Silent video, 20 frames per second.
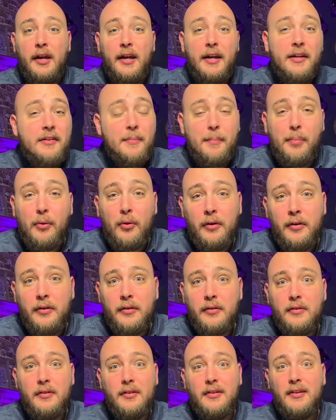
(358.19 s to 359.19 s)
It's
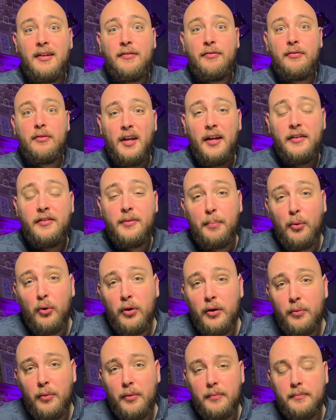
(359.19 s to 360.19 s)
important. If, it's
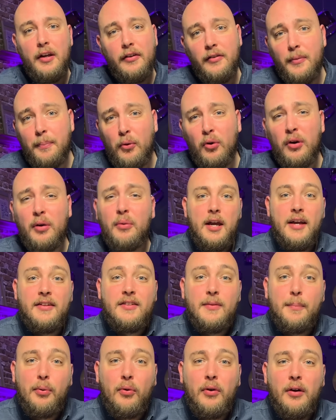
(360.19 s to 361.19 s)
important. It's important. It's
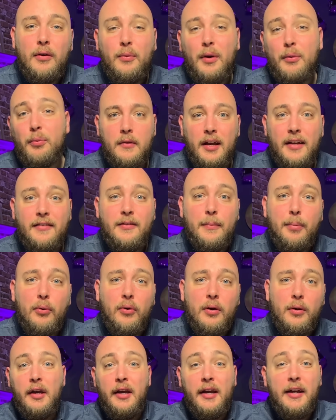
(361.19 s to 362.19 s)
important when. It's
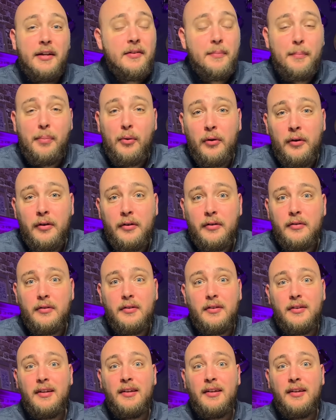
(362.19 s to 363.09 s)
important. It's important.